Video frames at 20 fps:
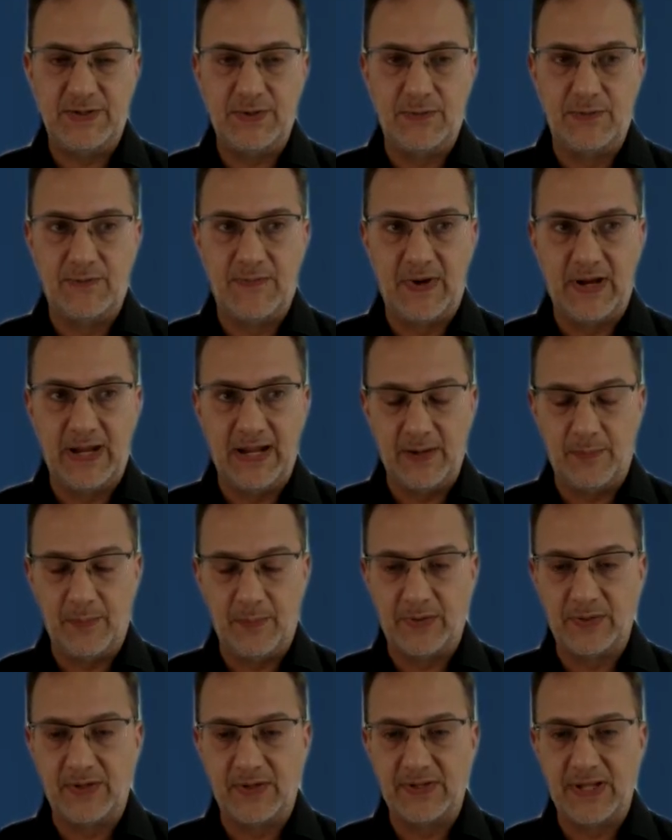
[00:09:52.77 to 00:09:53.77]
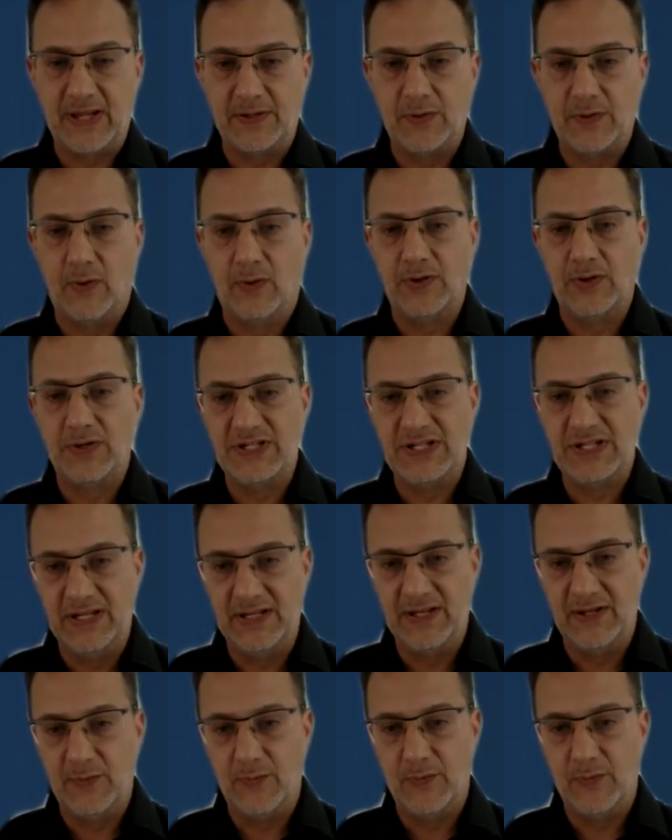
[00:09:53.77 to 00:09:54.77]
You forget about the technology
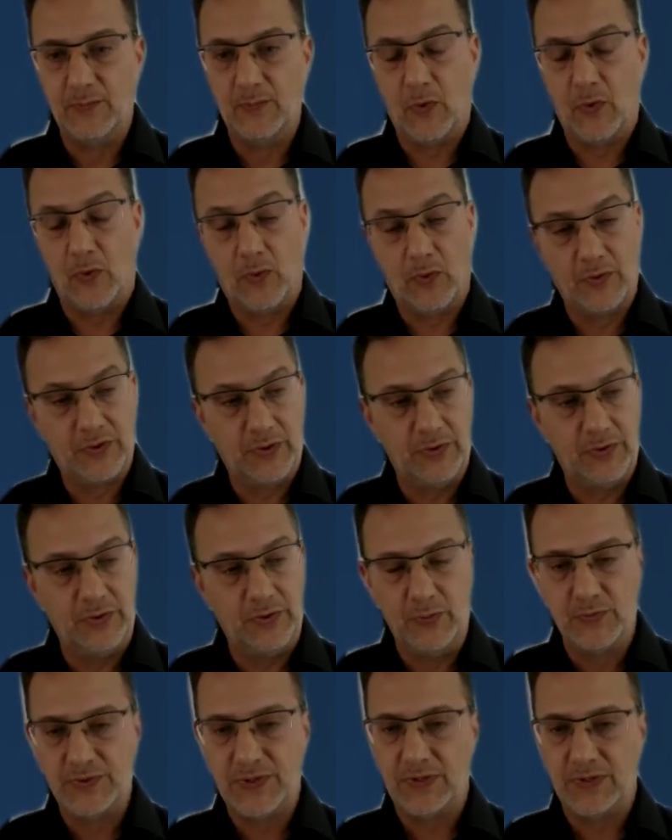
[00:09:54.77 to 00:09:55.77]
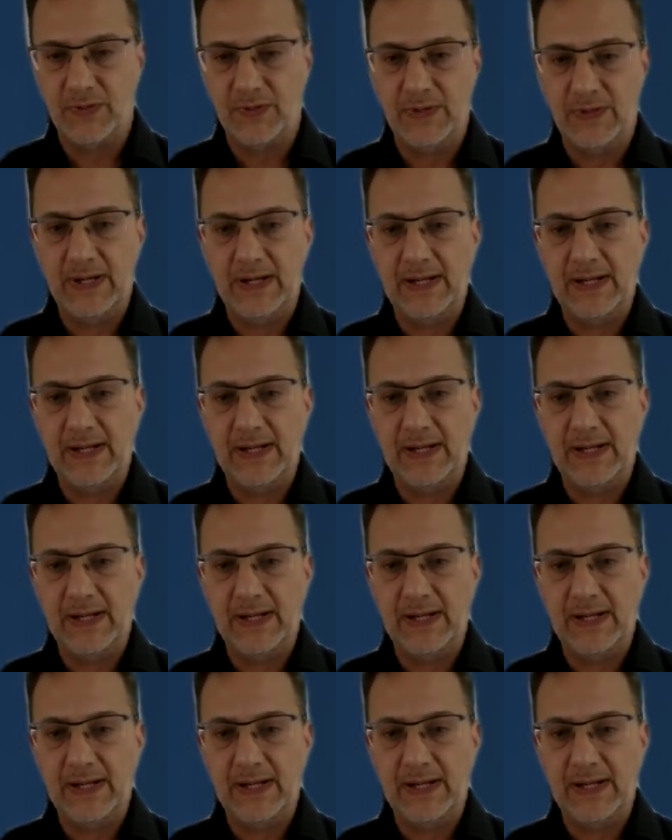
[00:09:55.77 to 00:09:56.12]
in the room or the user,